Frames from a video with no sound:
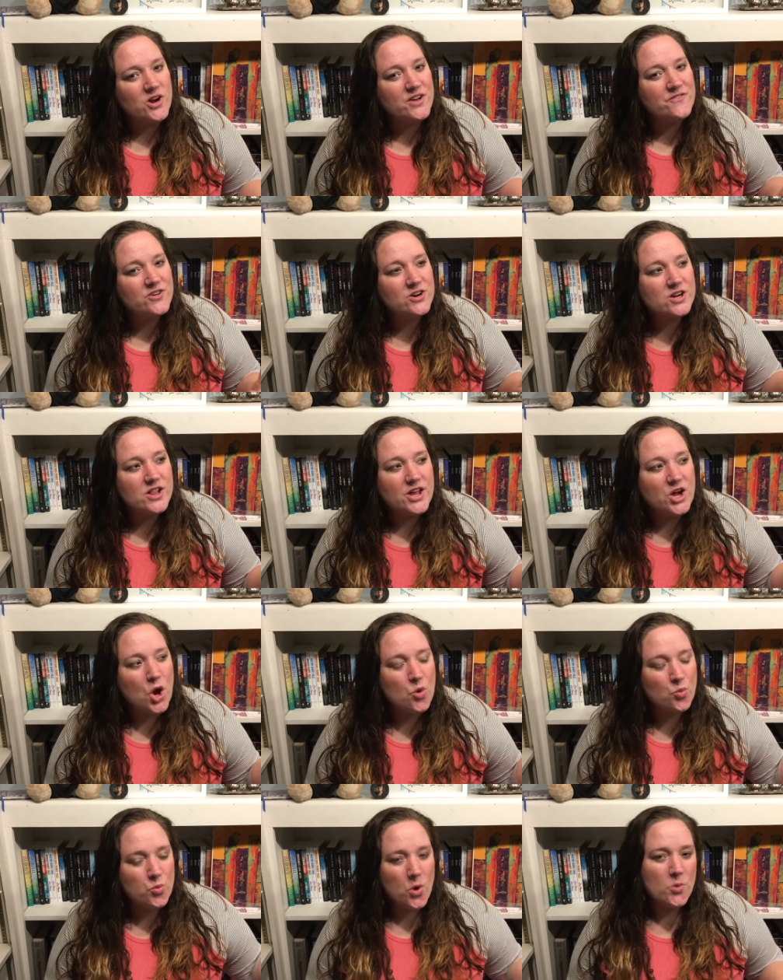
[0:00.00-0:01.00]
And for like
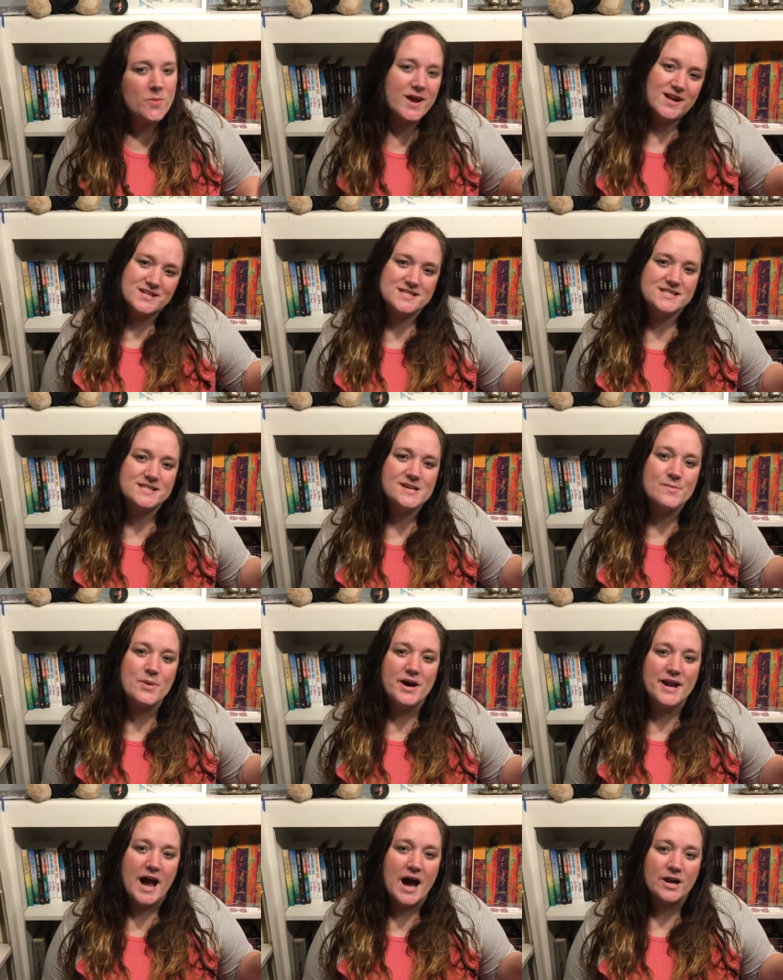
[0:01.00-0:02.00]
a romance to
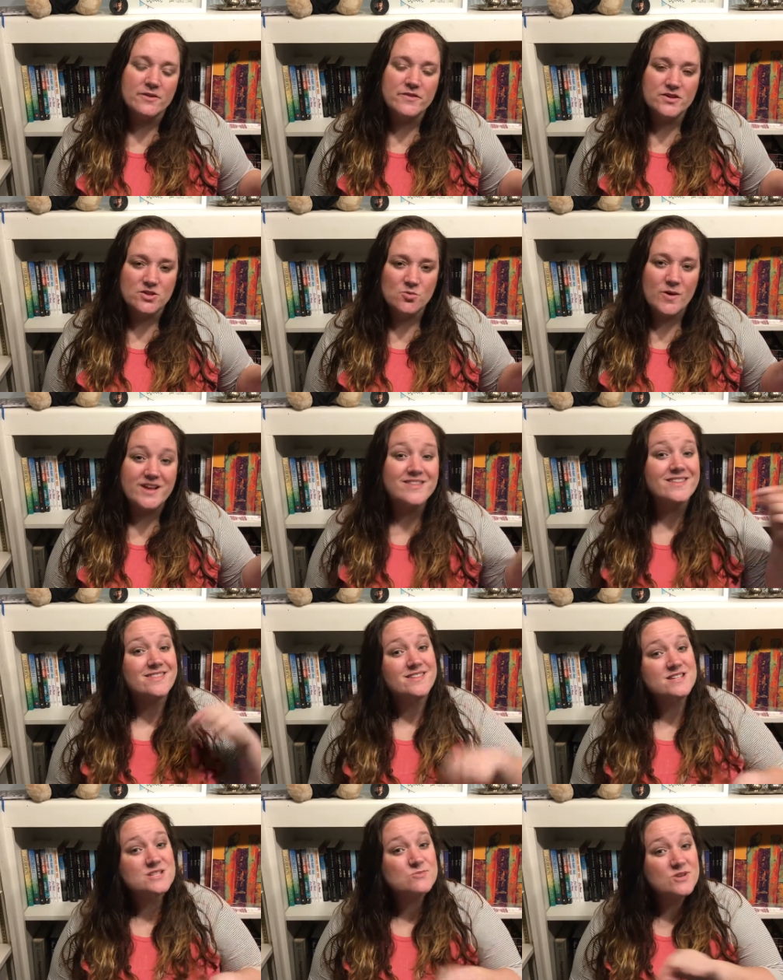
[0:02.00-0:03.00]
bud out of it the way that
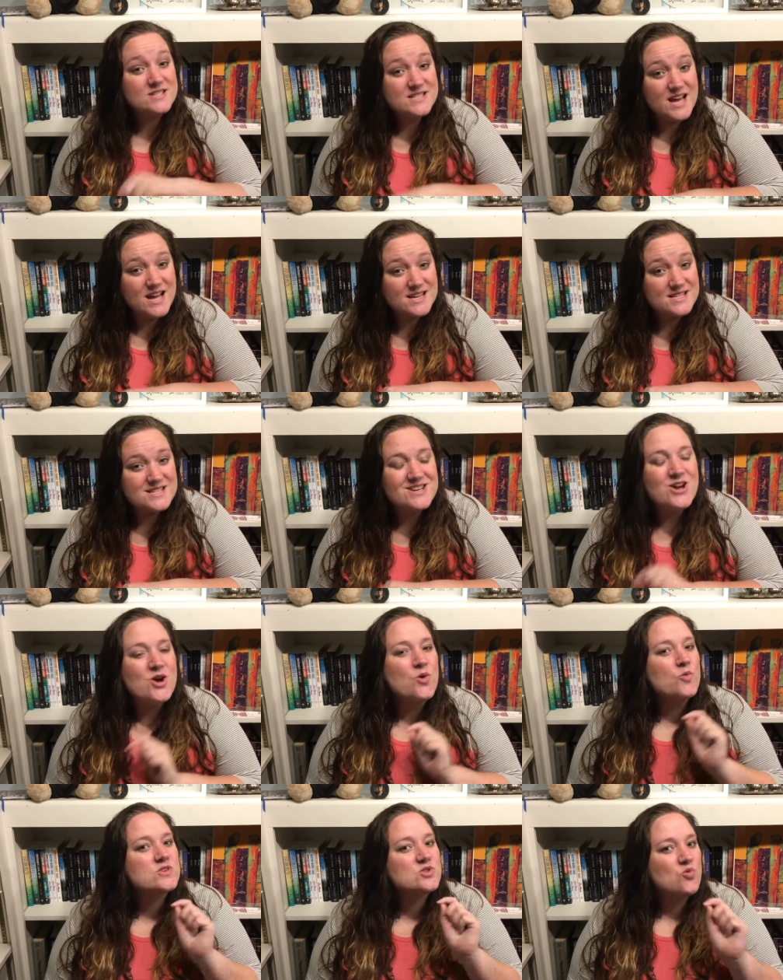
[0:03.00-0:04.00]
this one does
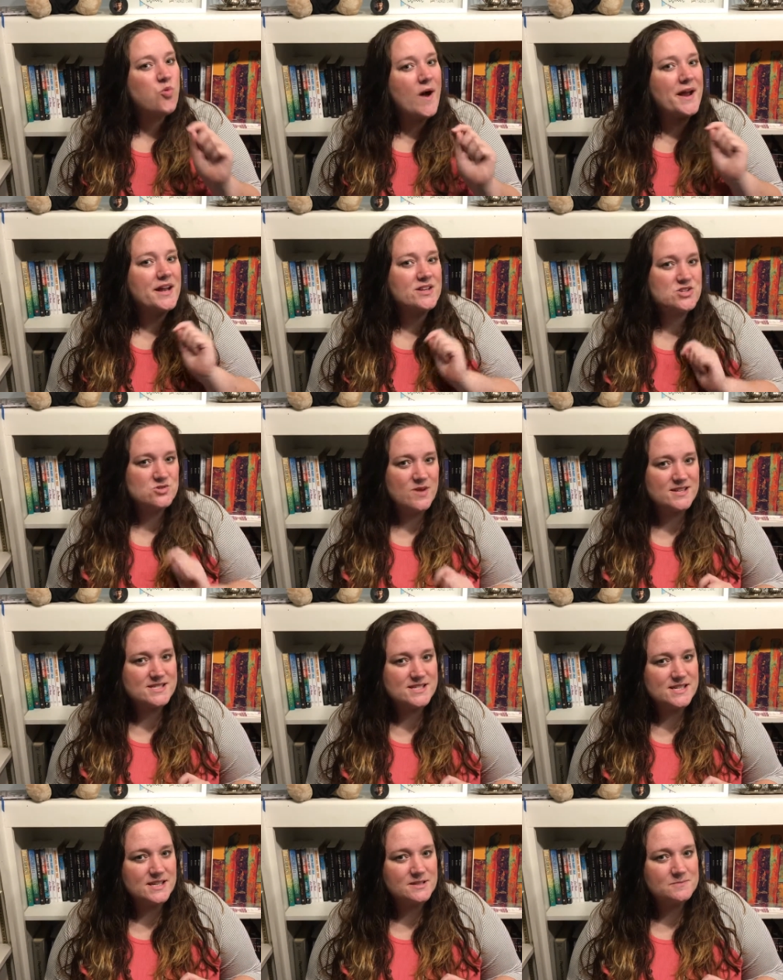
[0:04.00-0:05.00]
was quite
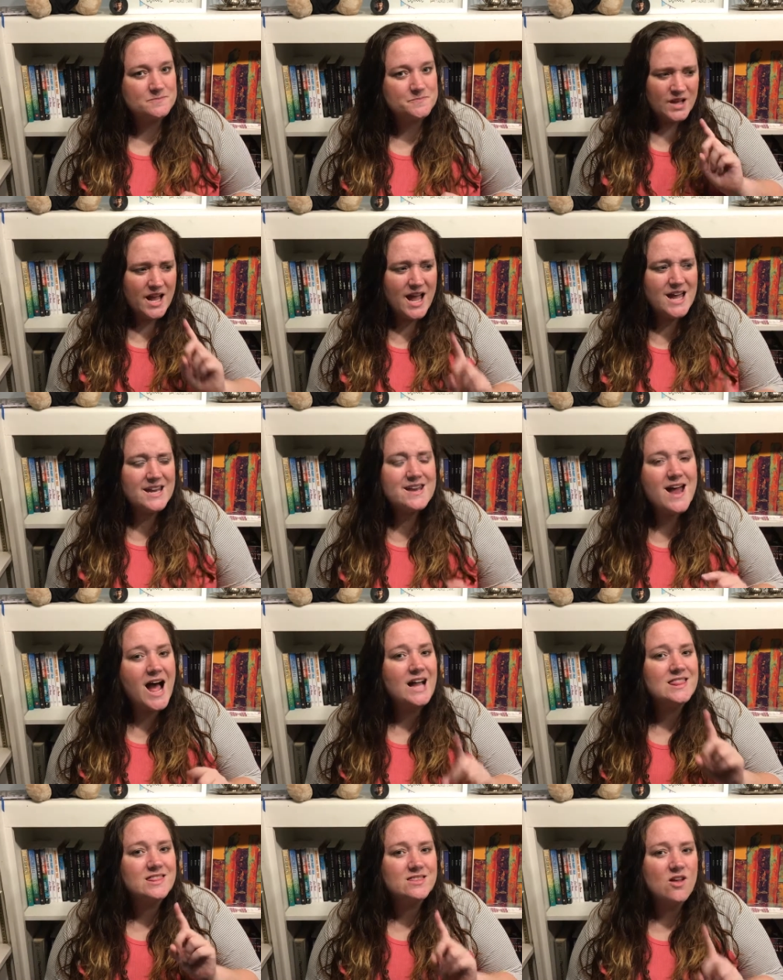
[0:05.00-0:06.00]
interesting. And
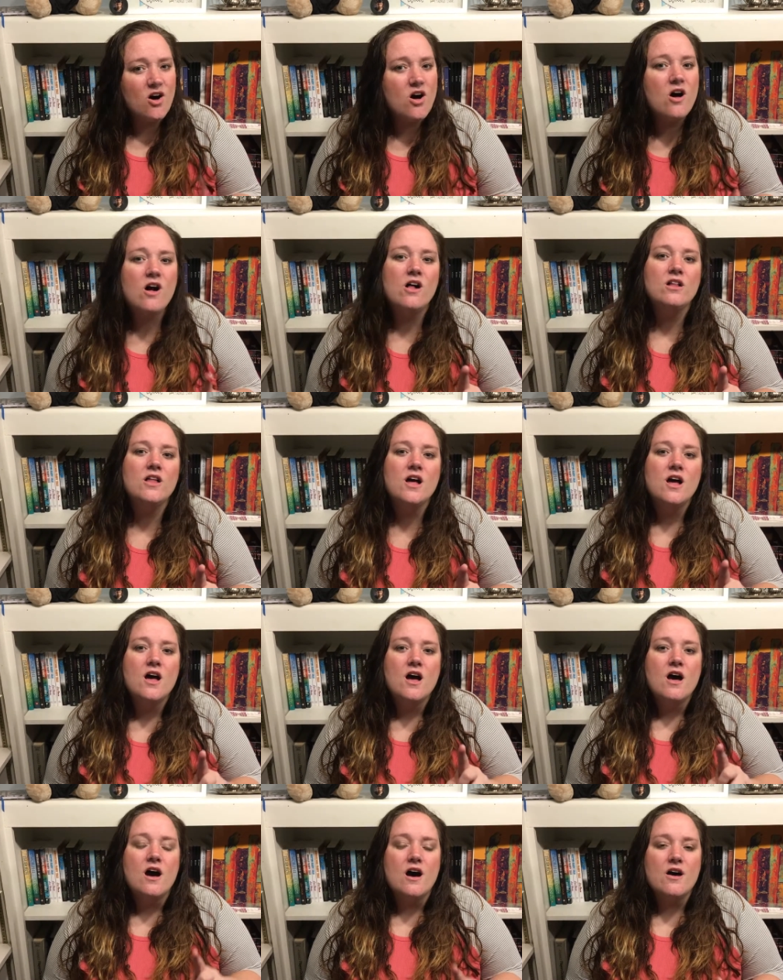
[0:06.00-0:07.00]
not all
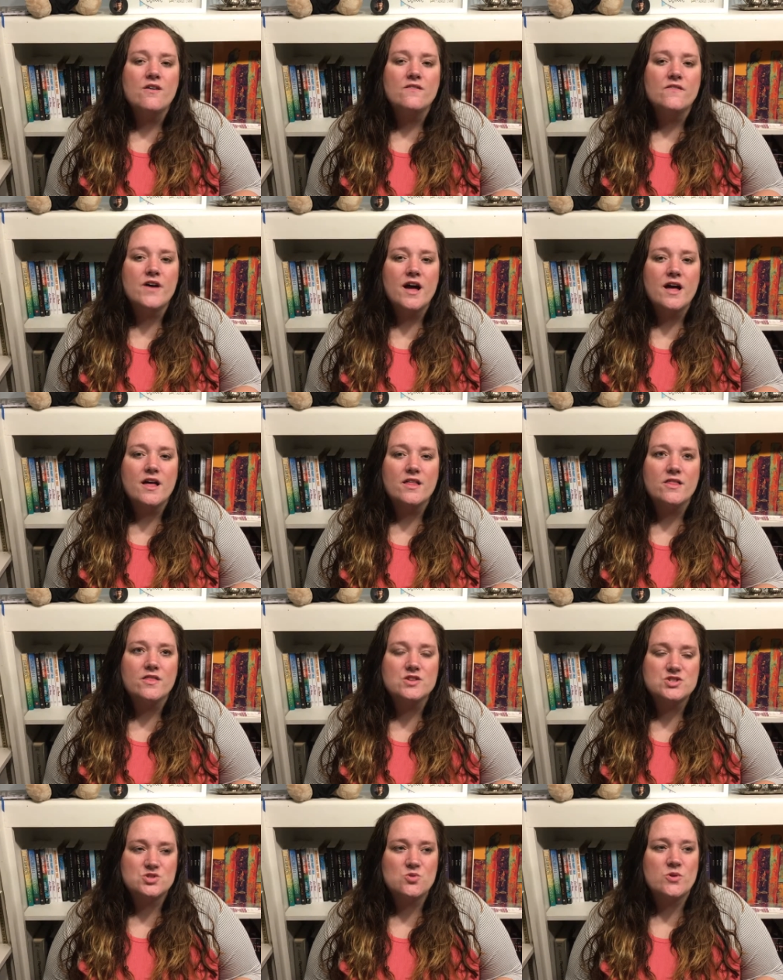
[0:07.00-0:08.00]
of
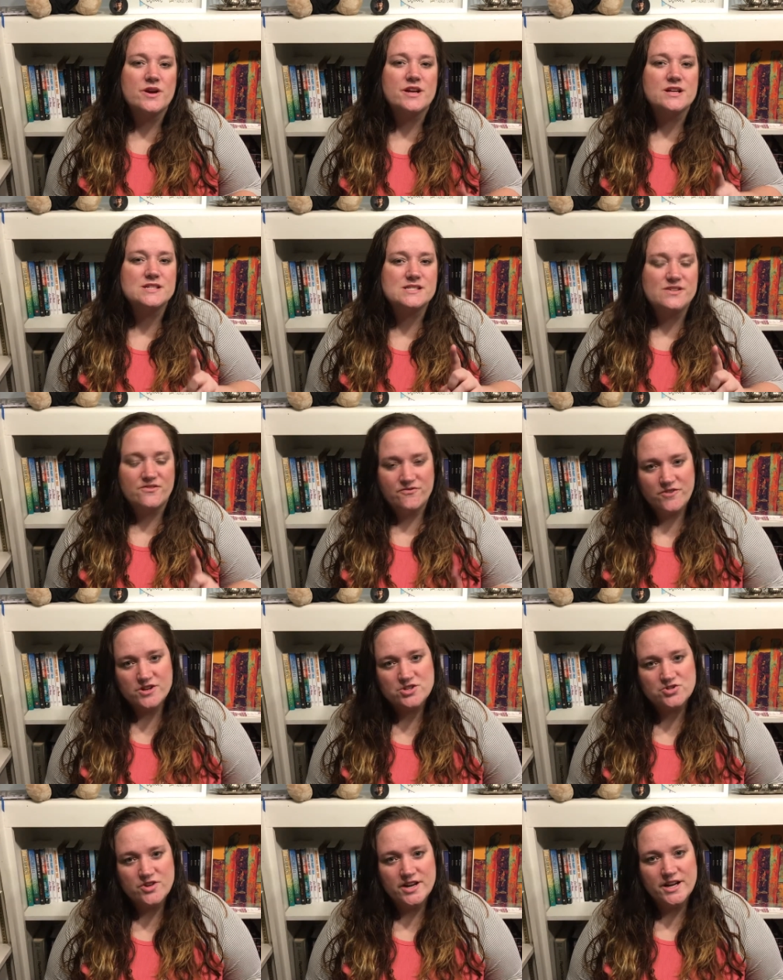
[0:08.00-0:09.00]
the story is
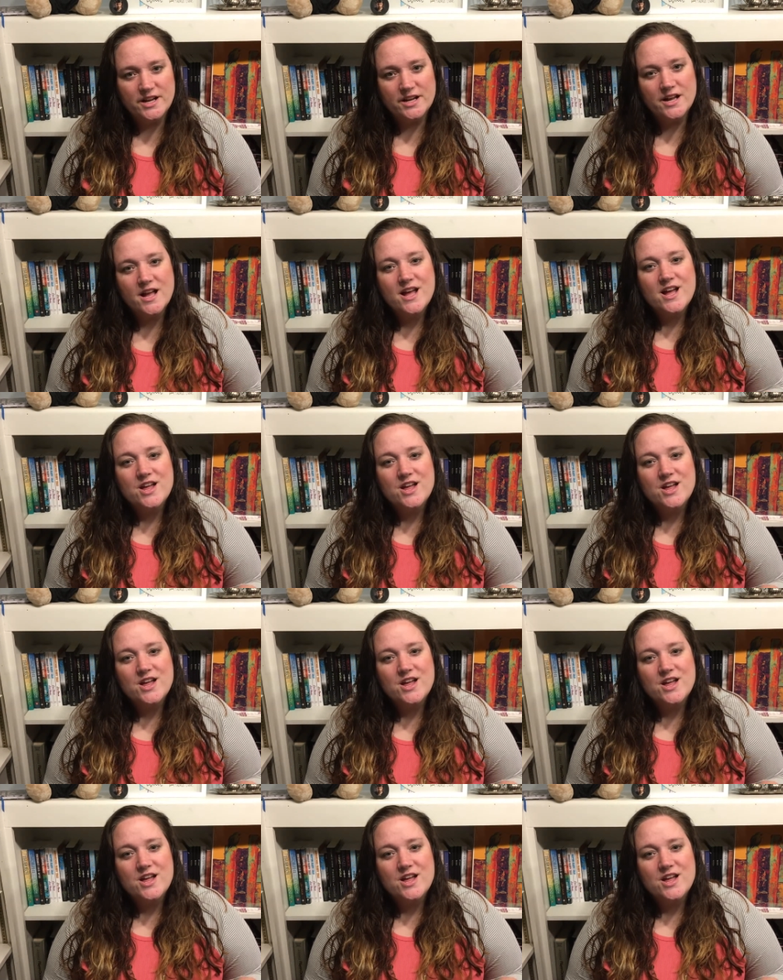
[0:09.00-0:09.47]
frustrating.